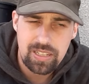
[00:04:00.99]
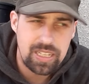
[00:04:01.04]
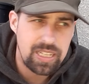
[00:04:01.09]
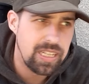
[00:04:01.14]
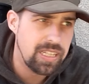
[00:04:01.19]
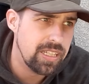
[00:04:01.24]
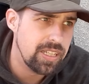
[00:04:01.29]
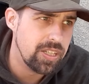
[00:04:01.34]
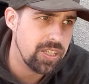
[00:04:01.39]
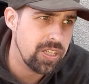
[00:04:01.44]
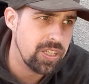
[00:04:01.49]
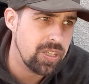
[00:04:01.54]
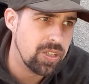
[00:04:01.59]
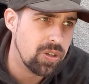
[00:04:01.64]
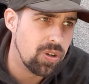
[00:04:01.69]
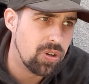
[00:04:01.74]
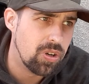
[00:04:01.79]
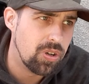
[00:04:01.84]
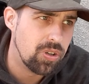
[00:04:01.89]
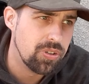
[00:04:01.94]
in
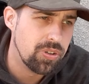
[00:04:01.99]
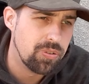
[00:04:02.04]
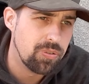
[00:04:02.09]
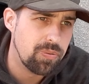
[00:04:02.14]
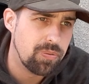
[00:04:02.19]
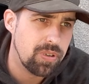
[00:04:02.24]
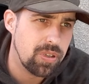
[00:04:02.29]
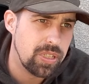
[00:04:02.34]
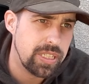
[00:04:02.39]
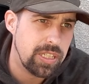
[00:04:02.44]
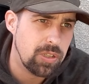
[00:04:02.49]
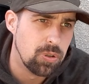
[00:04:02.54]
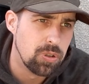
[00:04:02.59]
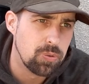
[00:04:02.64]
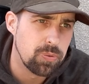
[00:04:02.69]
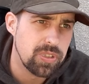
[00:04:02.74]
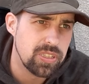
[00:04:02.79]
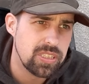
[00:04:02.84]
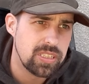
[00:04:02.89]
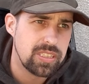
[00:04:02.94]
the other, the
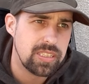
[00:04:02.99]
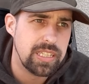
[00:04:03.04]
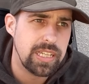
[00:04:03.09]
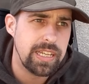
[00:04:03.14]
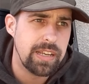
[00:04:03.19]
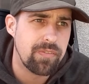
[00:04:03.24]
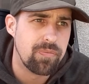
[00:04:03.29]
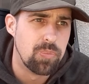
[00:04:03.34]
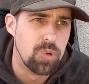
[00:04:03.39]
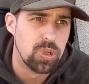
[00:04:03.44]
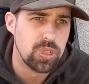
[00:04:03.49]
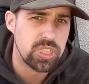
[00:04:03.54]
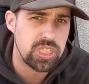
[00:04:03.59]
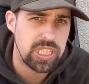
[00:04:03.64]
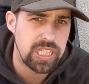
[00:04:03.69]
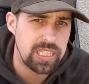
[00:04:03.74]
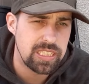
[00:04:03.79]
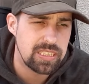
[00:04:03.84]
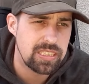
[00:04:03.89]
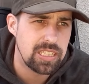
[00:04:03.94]
old ones, they have more
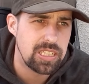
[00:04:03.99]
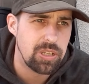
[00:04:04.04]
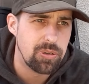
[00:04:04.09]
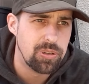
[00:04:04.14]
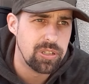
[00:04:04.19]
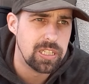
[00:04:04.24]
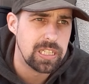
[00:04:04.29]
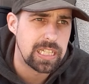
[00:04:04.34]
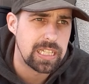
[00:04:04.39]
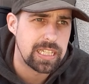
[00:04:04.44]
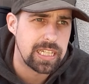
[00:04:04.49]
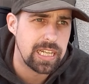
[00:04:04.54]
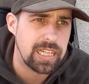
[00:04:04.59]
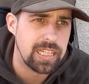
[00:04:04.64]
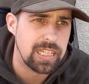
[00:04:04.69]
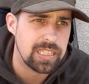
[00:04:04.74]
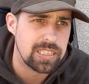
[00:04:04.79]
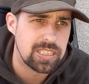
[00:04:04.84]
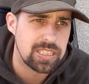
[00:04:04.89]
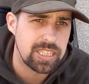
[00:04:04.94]
chance that they can
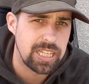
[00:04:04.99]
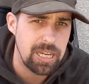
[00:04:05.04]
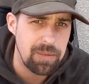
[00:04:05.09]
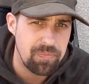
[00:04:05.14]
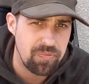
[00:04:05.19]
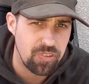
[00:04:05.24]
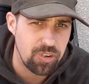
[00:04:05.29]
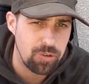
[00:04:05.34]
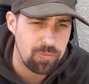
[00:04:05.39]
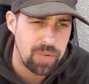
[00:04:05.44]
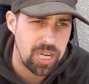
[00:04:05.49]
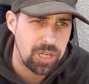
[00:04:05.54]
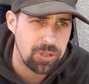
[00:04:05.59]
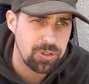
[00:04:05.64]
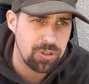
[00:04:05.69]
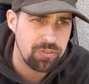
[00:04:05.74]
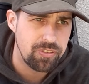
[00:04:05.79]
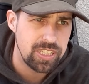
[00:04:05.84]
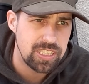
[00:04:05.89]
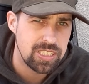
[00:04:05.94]
escape from out
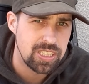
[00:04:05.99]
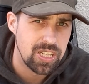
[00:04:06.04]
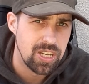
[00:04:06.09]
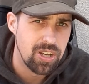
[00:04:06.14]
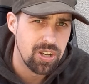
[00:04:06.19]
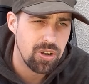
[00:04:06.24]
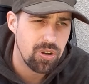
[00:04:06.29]
of it,